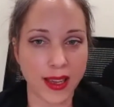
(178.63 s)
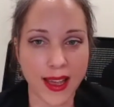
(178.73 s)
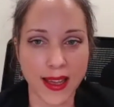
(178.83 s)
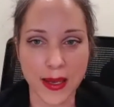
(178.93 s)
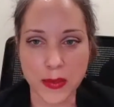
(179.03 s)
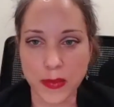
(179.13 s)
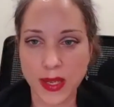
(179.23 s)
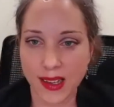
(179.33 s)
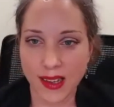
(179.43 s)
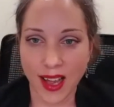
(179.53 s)

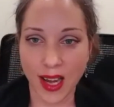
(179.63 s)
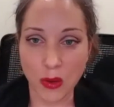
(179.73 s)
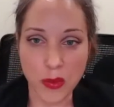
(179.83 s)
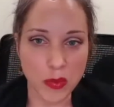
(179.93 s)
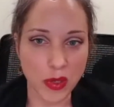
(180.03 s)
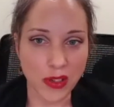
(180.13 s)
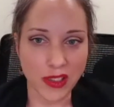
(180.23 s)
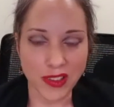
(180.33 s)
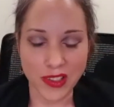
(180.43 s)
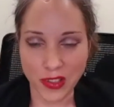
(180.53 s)
I
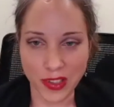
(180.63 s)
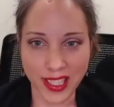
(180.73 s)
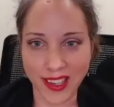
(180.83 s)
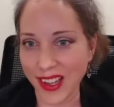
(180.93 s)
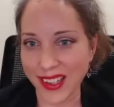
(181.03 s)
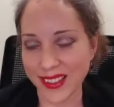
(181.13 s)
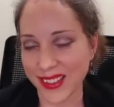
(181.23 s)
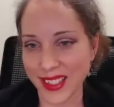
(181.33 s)
remember early on,